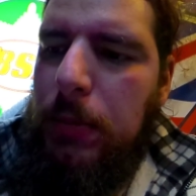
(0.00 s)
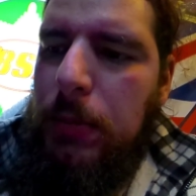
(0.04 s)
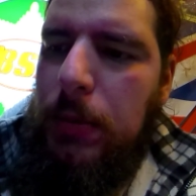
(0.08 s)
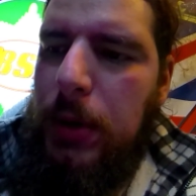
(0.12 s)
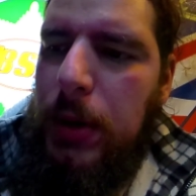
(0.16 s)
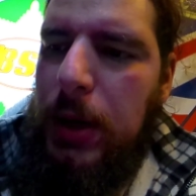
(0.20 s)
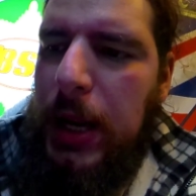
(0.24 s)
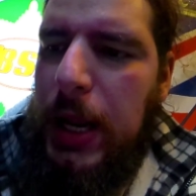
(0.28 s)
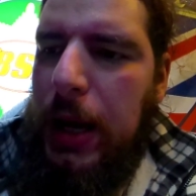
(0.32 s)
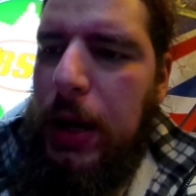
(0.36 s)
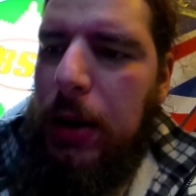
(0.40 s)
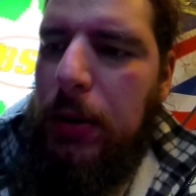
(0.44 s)

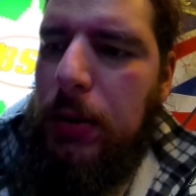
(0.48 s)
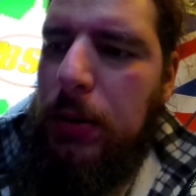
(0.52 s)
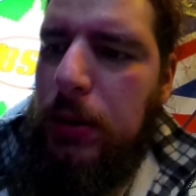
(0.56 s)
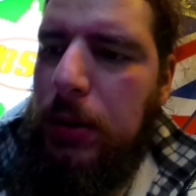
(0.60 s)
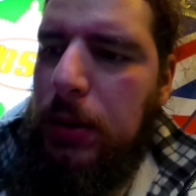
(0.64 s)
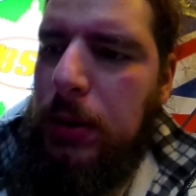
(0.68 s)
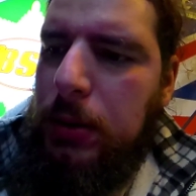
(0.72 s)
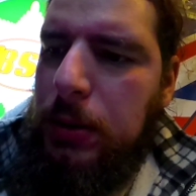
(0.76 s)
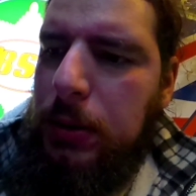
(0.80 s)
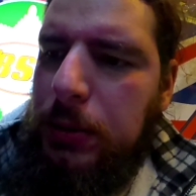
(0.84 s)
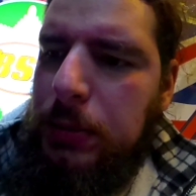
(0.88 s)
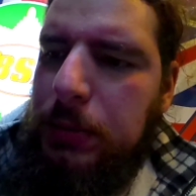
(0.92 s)
now,
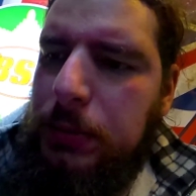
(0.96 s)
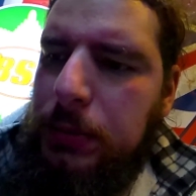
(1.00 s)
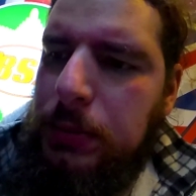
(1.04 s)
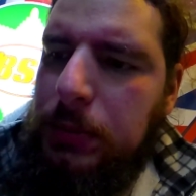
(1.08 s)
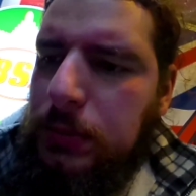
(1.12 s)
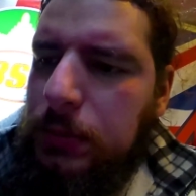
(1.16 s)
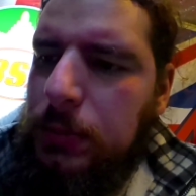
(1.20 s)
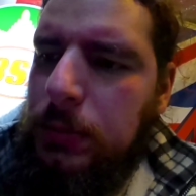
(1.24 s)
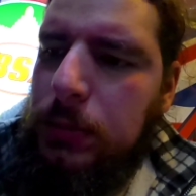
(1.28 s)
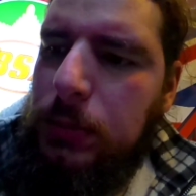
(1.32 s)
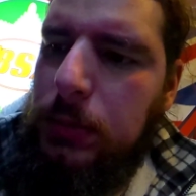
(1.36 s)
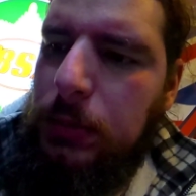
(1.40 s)

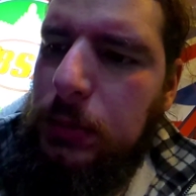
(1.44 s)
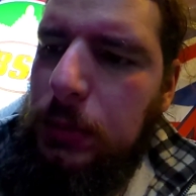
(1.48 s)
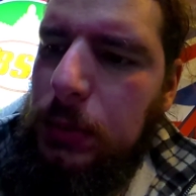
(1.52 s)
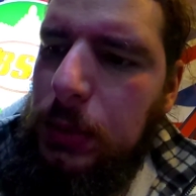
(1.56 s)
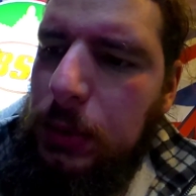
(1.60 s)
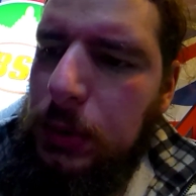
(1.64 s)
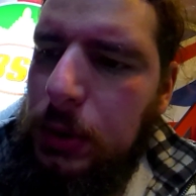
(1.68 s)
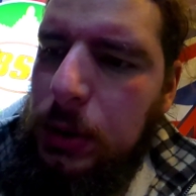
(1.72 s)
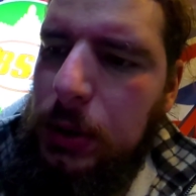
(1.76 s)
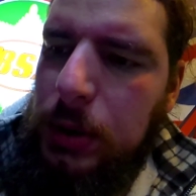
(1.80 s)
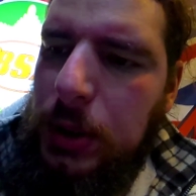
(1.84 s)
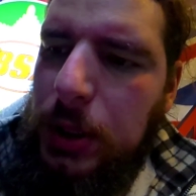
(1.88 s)

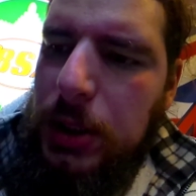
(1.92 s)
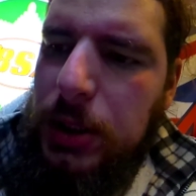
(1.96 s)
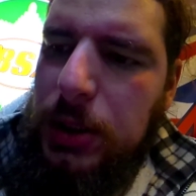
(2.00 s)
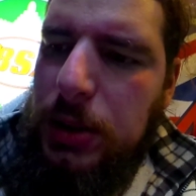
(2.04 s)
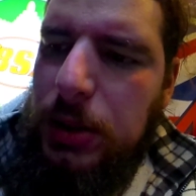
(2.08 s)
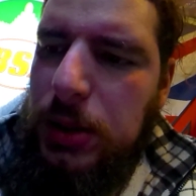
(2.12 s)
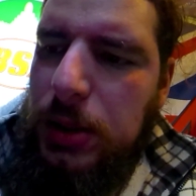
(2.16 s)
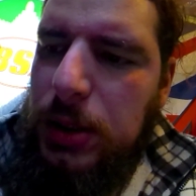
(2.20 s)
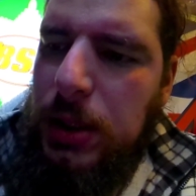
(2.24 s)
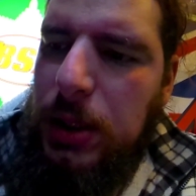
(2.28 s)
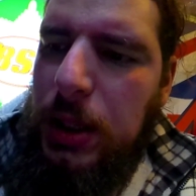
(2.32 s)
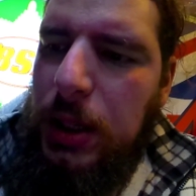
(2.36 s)
just
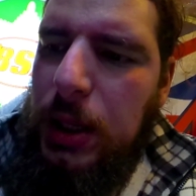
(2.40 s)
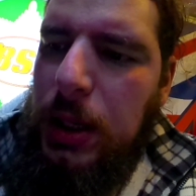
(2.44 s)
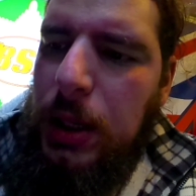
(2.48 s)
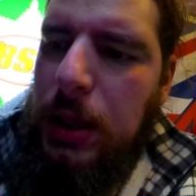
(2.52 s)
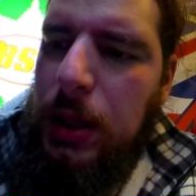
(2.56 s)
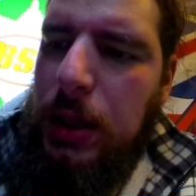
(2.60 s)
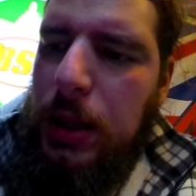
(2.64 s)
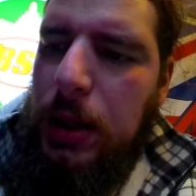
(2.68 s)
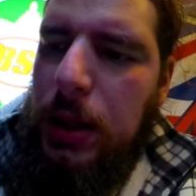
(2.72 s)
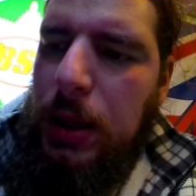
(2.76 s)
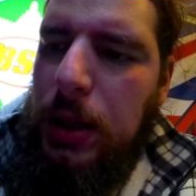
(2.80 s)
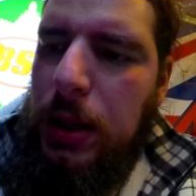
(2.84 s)
for
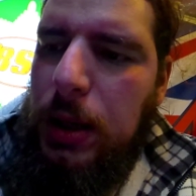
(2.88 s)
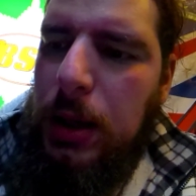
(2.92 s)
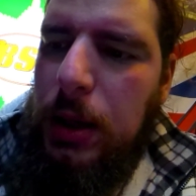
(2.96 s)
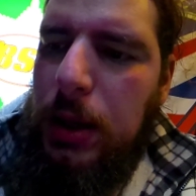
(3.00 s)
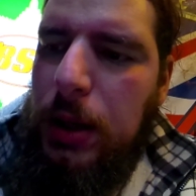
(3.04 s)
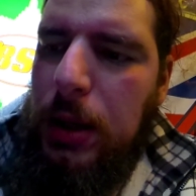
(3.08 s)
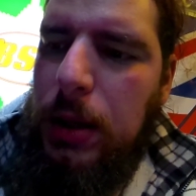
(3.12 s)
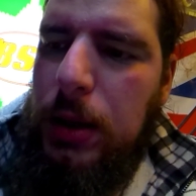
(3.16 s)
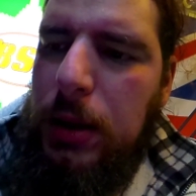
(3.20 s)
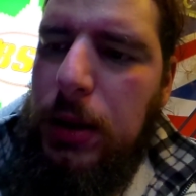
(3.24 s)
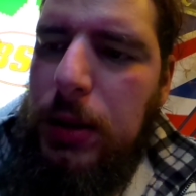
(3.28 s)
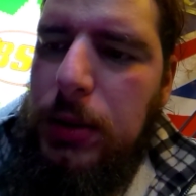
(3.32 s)

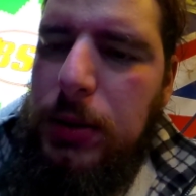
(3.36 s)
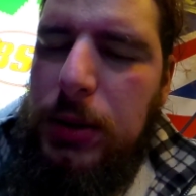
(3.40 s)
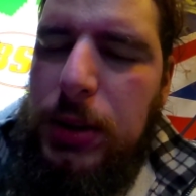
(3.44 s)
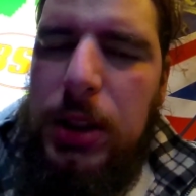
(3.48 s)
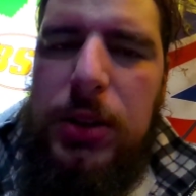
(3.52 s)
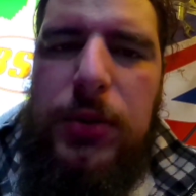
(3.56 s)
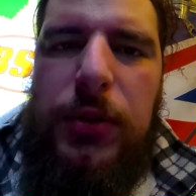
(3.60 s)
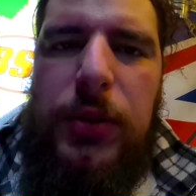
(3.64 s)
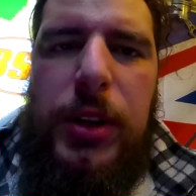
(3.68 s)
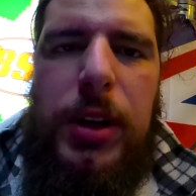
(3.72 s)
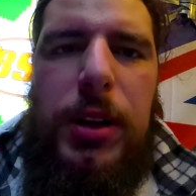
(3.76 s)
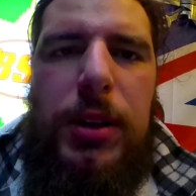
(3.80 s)

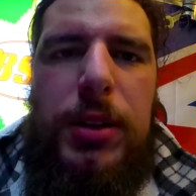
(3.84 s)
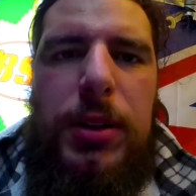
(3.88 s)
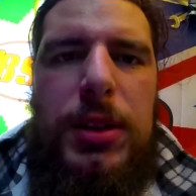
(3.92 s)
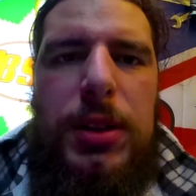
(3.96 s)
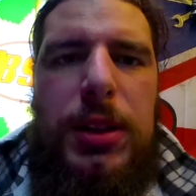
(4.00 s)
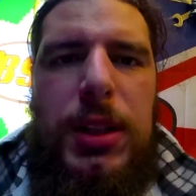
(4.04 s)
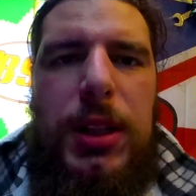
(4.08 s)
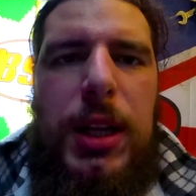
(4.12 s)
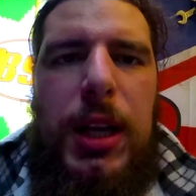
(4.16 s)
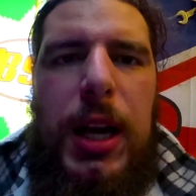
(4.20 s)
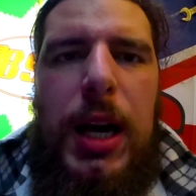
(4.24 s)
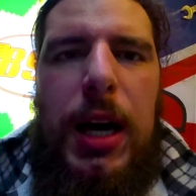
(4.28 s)
you to
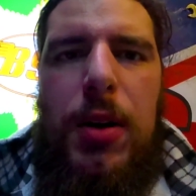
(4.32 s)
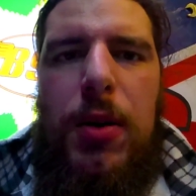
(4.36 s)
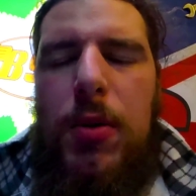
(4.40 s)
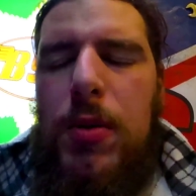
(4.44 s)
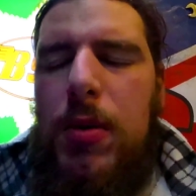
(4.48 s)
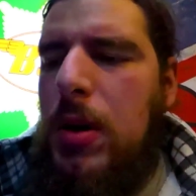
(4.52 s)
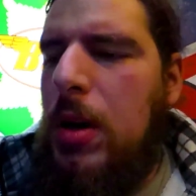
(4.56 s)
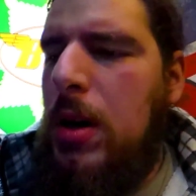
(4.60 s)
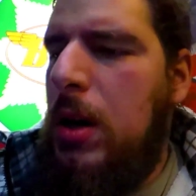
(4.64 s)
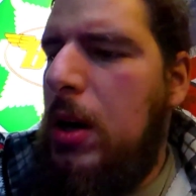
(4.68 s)
see how